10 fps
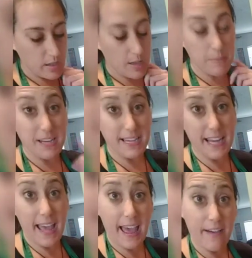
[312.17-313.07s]
a minute and
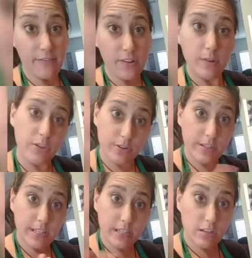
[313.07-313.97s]
a half,
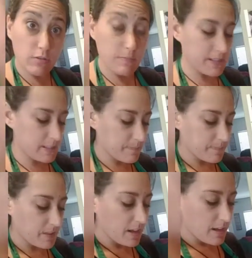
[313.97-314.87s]
30-second increments,
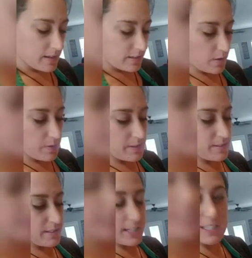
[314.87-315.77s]
so it
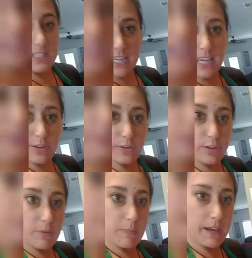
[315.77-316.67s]
sticks together a little
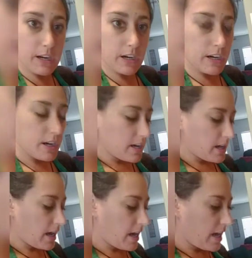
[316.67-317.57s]
bit better.
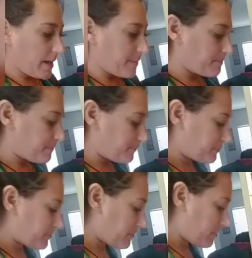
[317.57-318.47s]

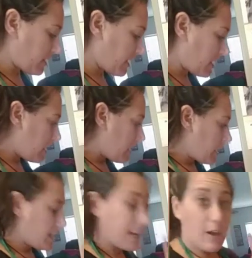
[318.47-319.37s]

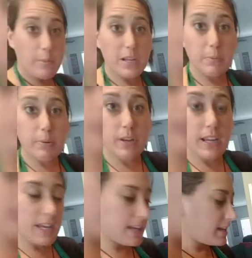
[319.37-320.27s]
Now I'm gonna put
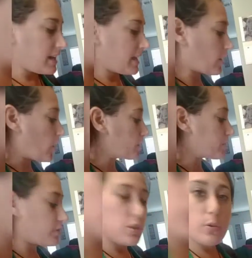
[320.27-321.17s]
in, it calls
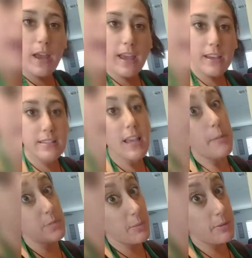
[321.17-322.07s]
for 2 eggs,
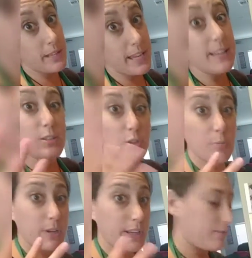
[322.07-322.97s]
I'm doubling it, so I'm
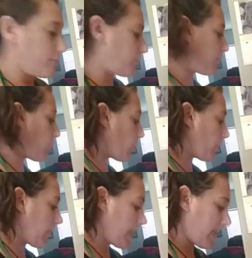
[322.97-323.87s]
putting in
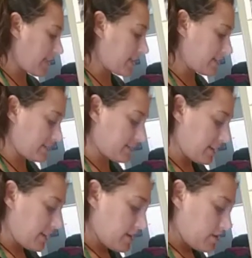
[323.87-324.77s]
4 eggs,
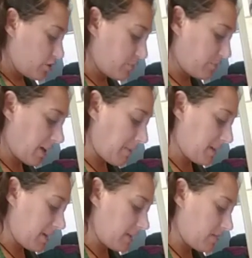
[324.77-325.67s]
just plopping
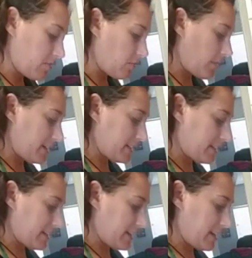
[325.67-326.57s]
it right
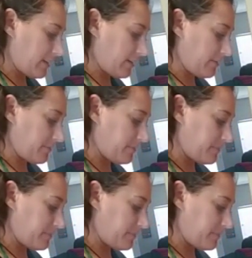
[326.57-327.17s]
down in here.